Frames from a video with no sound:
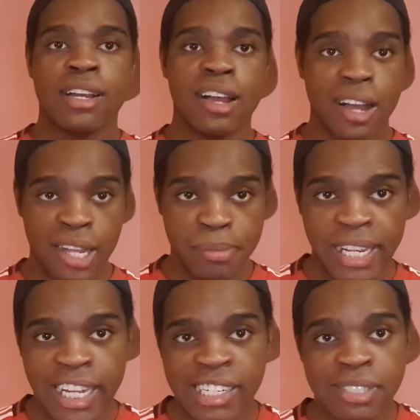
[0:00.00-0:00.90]
RB
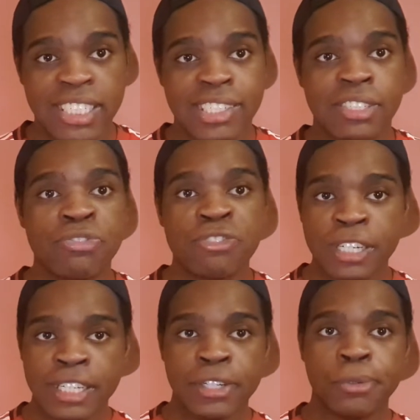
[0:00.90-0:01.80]
Leipzig's
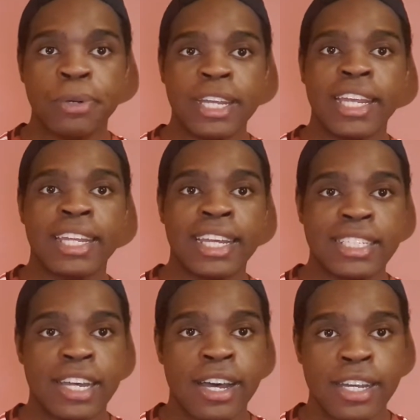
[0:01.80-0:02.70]
3-0 win against
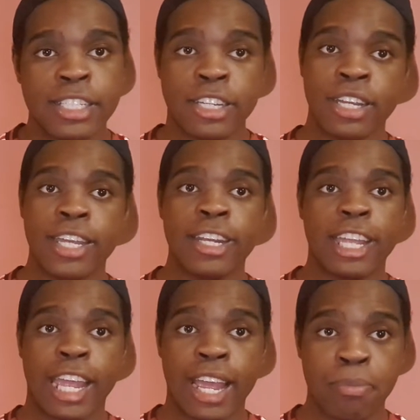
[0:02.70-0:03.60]
Hertha in the
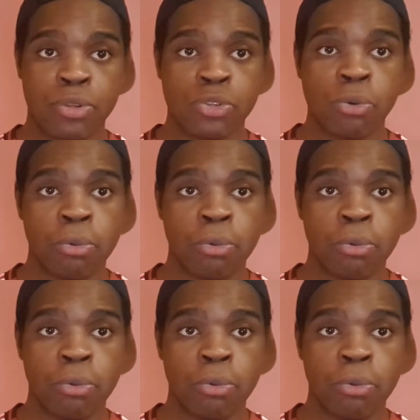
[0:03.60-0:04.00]
capital